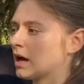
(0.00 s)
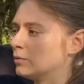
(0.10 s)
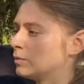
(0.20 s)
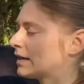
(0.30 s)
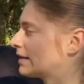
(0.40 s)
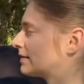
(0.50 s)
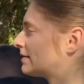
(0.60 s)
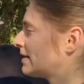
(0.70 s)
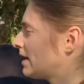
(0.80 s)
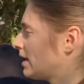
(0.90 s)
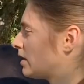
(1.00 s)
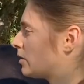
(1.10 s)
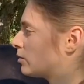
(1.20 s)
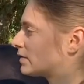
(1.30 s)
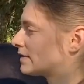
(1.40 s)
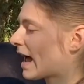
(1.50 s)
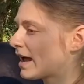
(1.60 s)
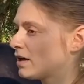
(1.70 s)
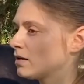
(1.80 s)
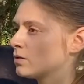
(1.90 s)
and we can see and
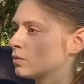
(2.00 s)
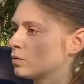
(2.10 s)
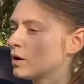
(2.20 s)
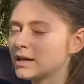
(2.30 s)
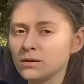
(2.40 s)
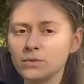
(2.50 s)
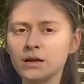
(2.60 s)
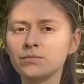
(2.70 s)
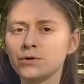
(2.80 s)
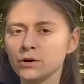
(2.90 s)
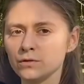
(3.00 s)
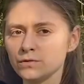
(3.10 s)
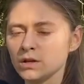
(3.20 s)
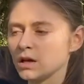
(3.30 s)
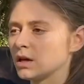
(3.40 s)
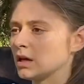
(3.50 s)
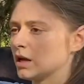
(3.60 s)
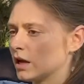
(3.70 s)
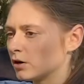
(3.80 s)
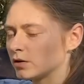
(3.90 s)
say what can be improved
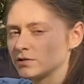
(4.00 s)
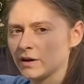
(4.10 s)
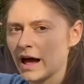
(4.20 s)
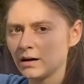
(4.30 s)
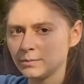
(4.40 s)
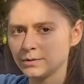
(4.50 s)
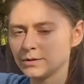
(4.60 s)
in order to help